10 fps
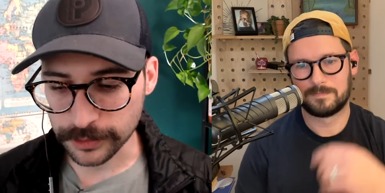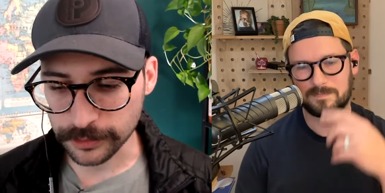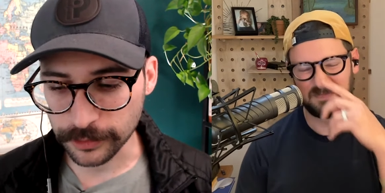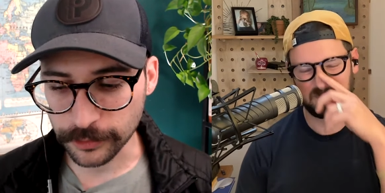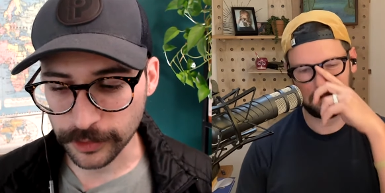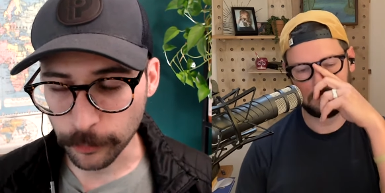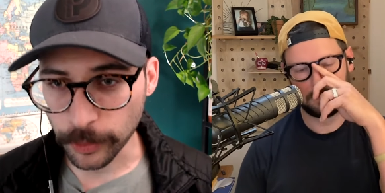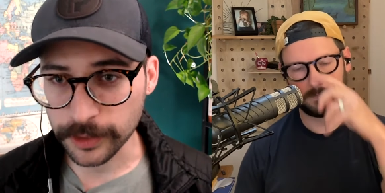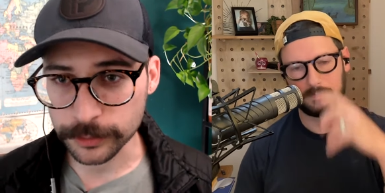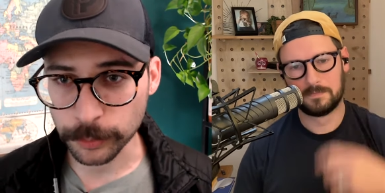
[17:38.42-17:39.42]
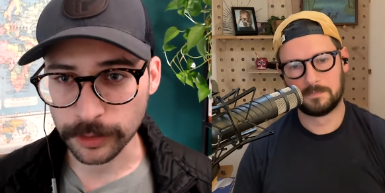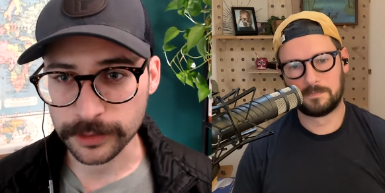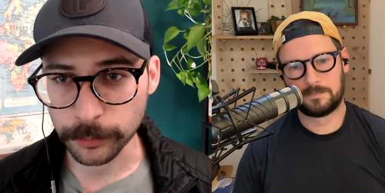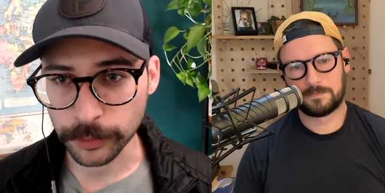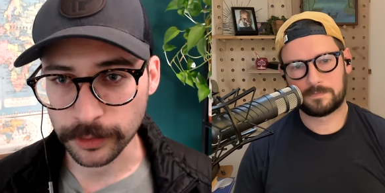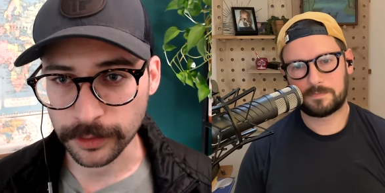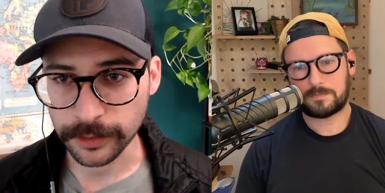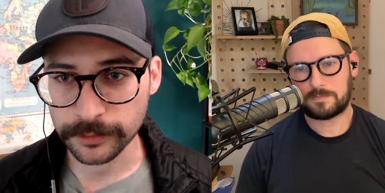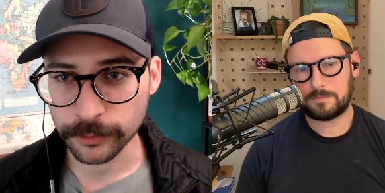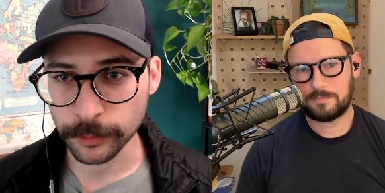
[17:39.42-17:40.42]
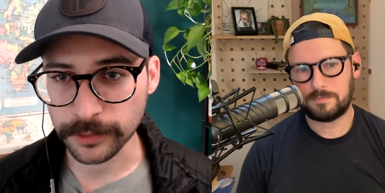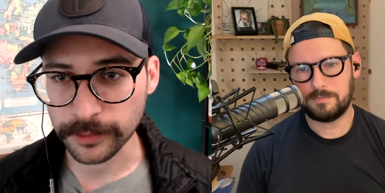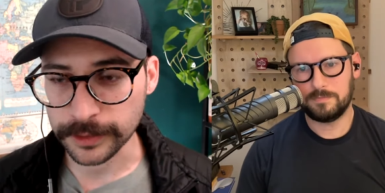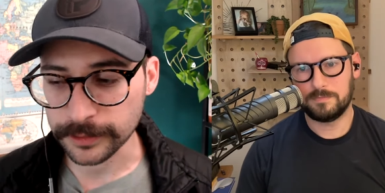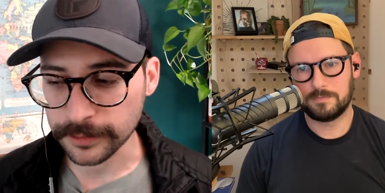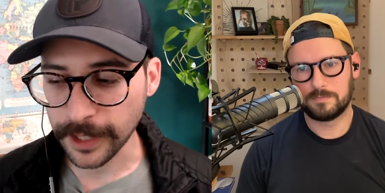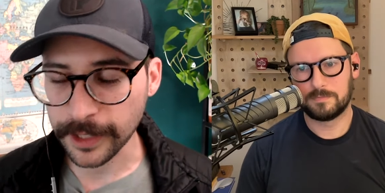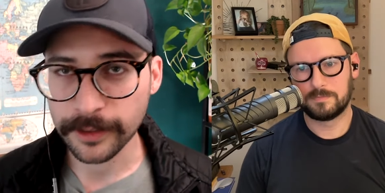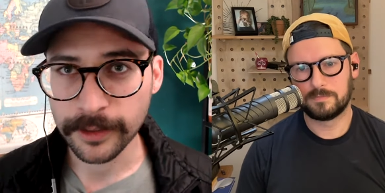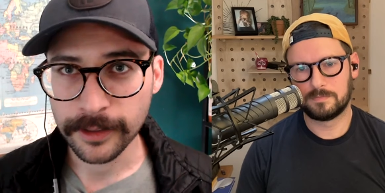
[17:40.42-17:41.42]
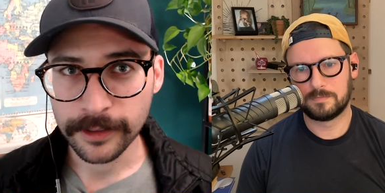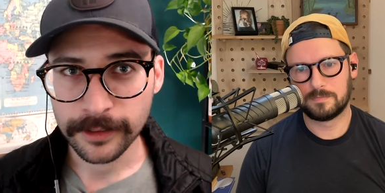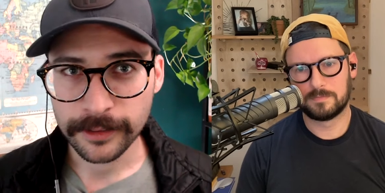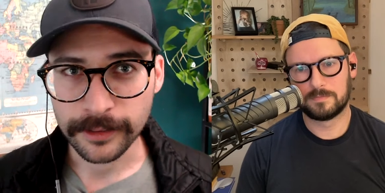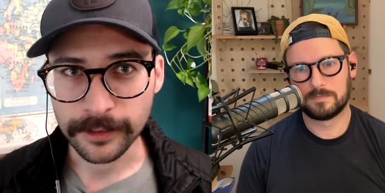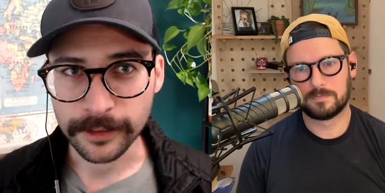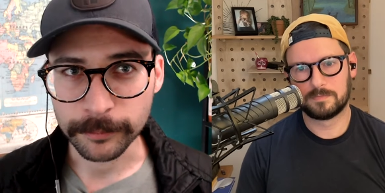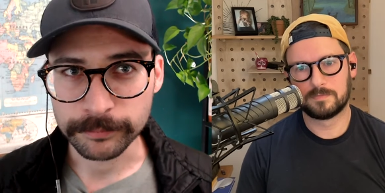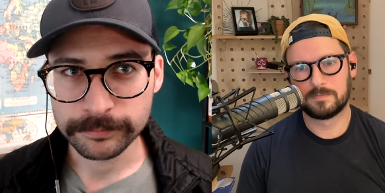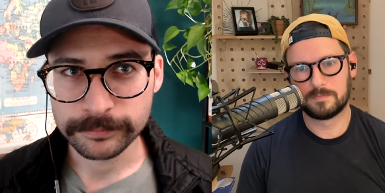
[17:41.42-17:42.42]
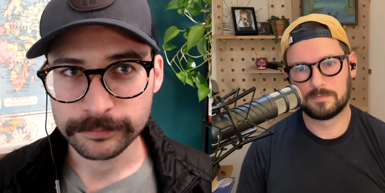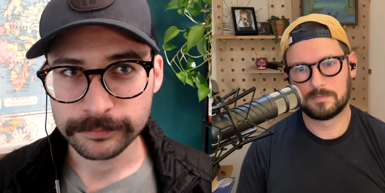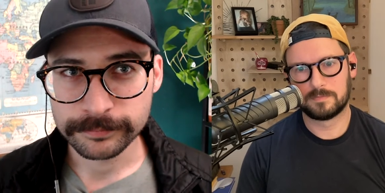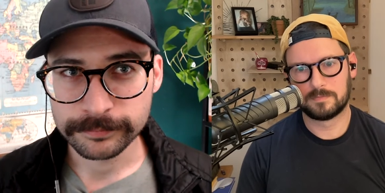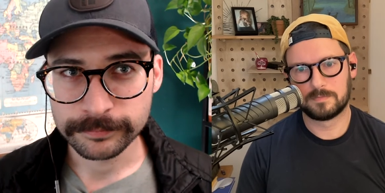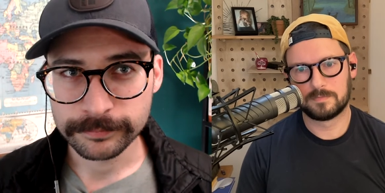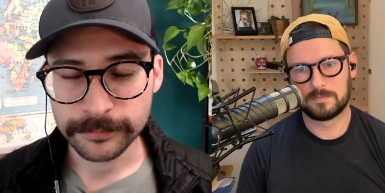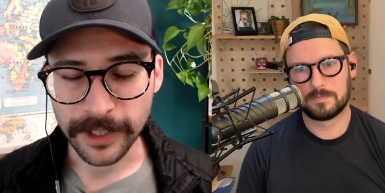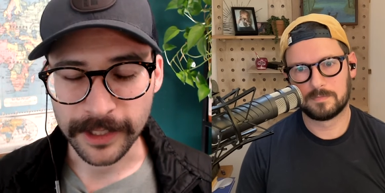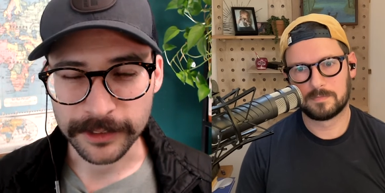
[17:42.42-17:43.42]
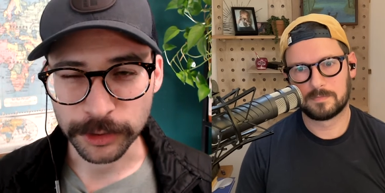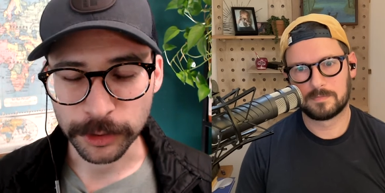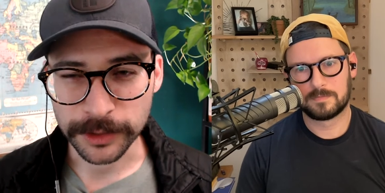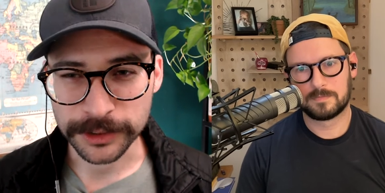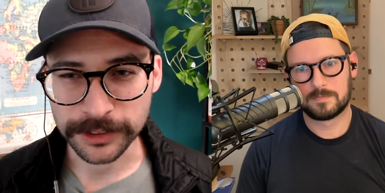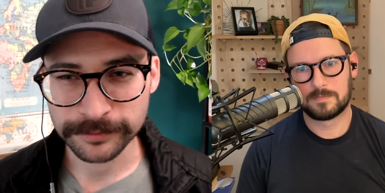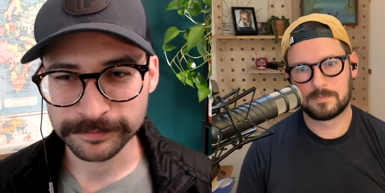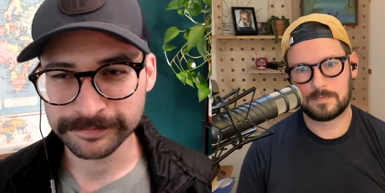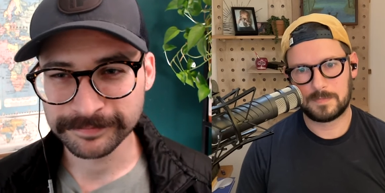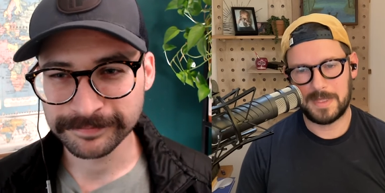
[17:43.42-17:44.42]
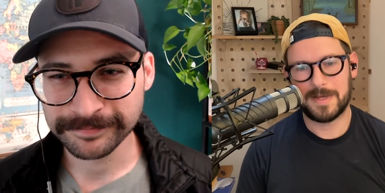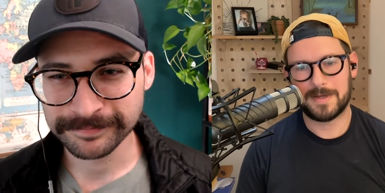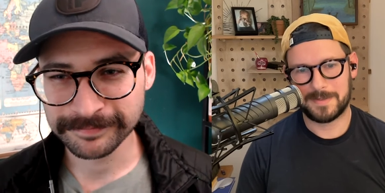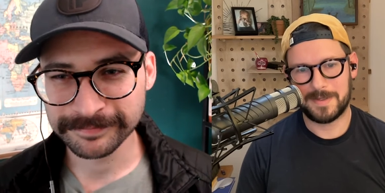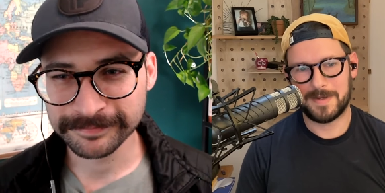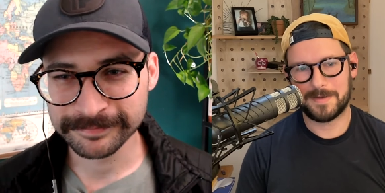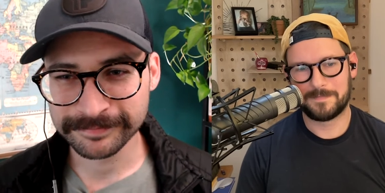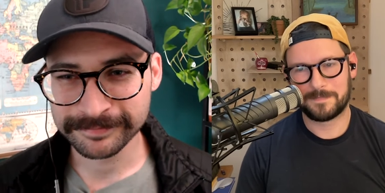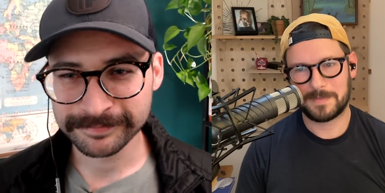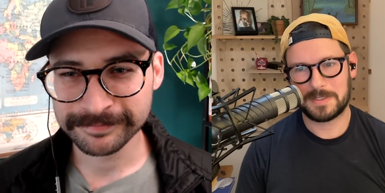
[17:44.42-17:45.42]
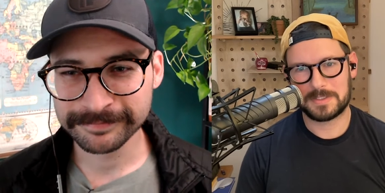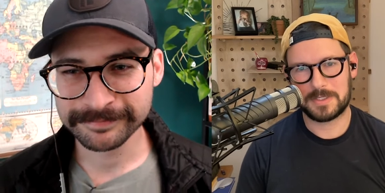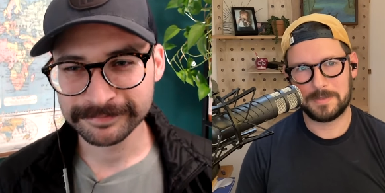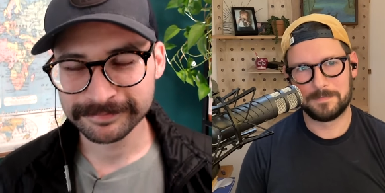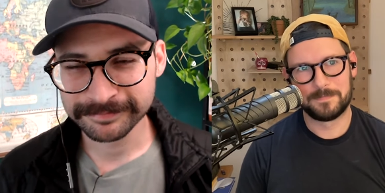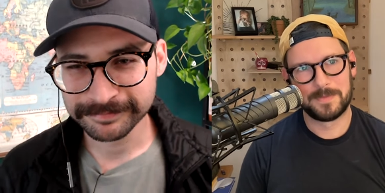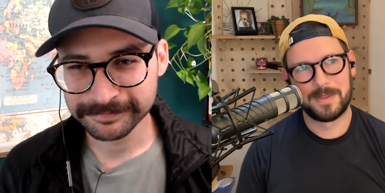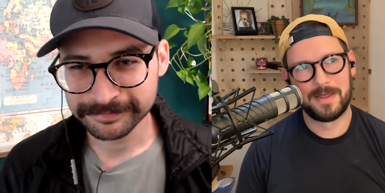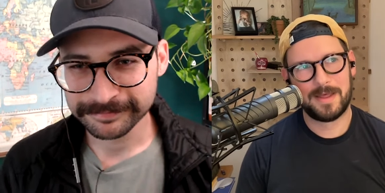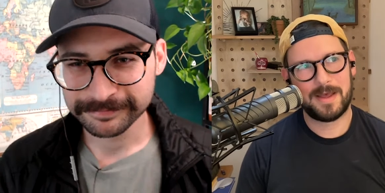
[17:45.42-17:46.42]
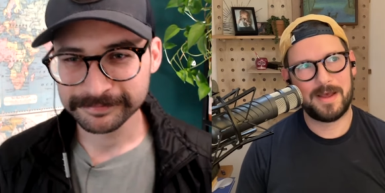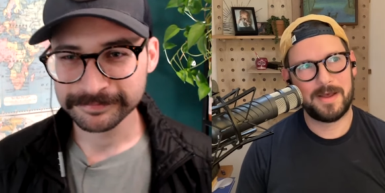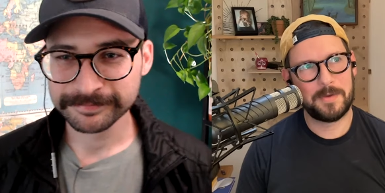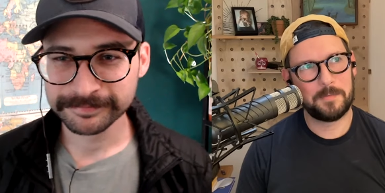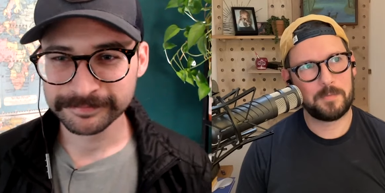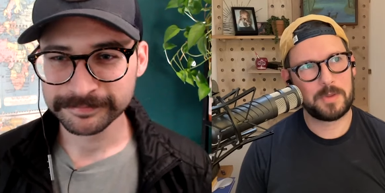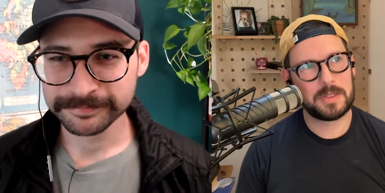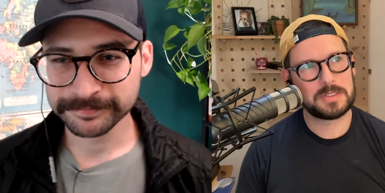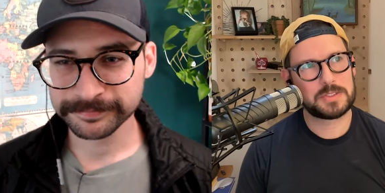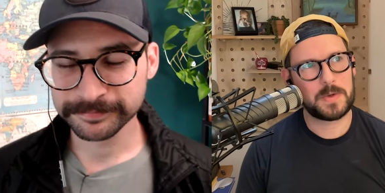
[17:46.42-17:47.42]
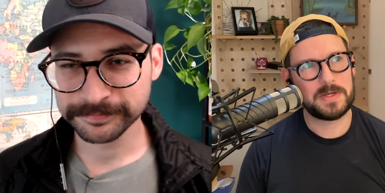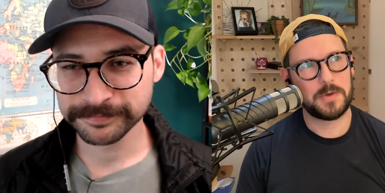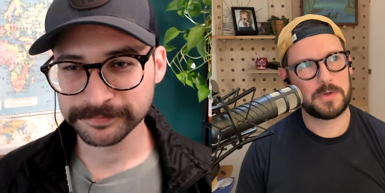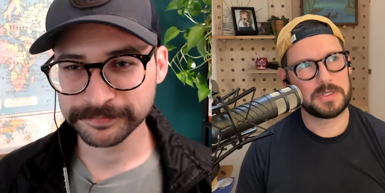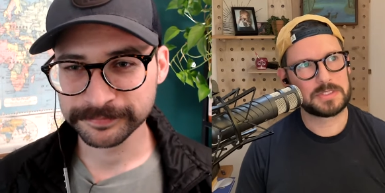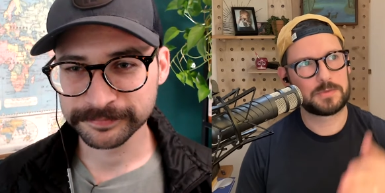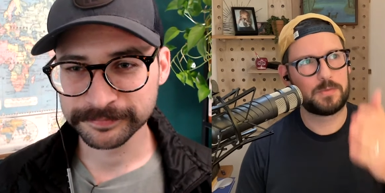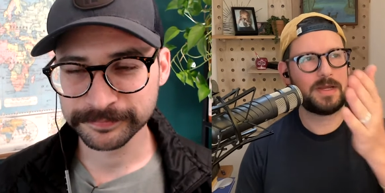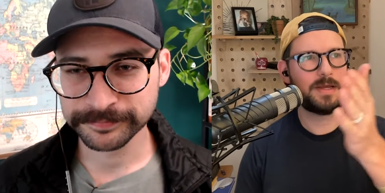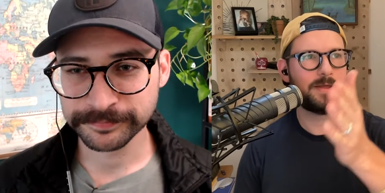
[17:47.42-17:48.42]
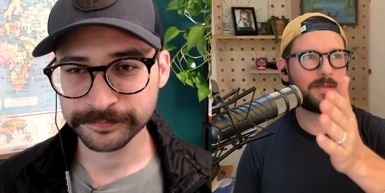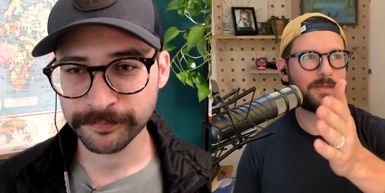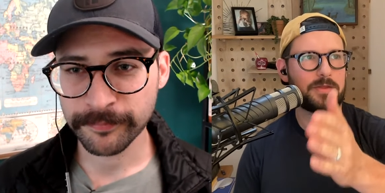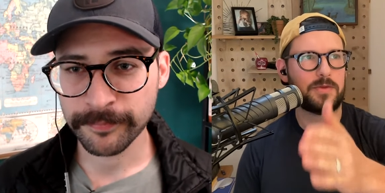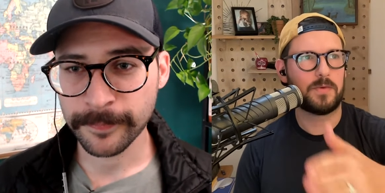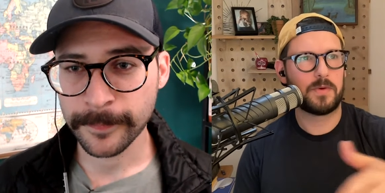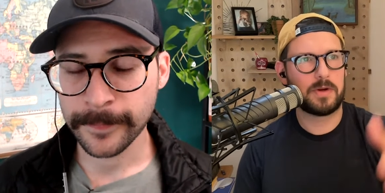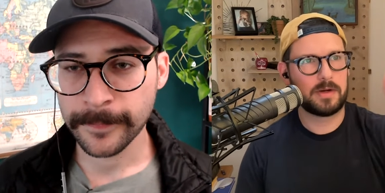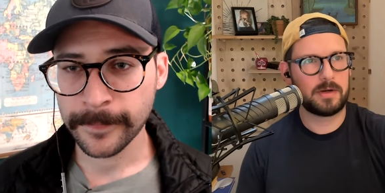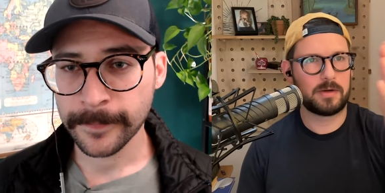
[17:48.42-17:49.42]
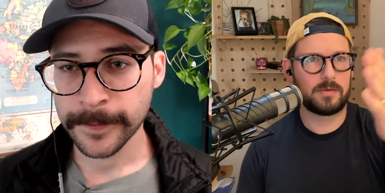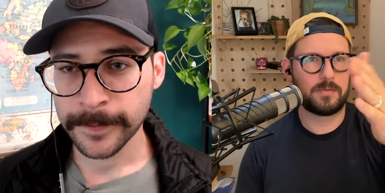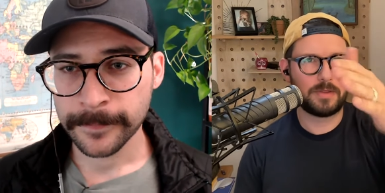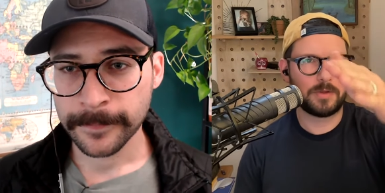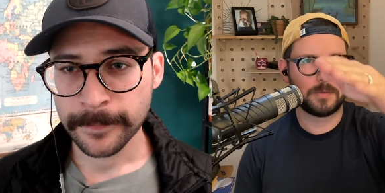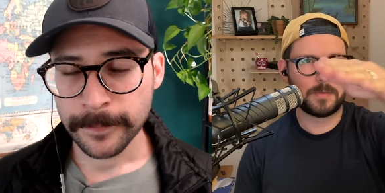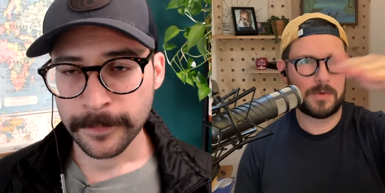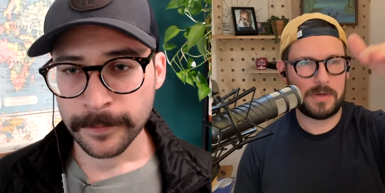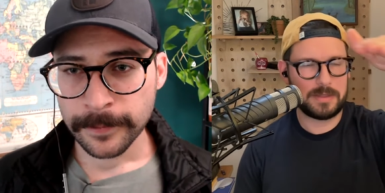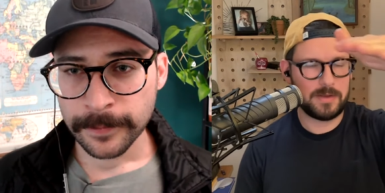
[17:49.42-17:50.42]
Speaker 1: in on, okay, what has worked? And we're going to really lean into that. Um, did that answer your question?
Speaker 2: Yeah. Yeah. That's good. Um, so I noticed with your with your role, I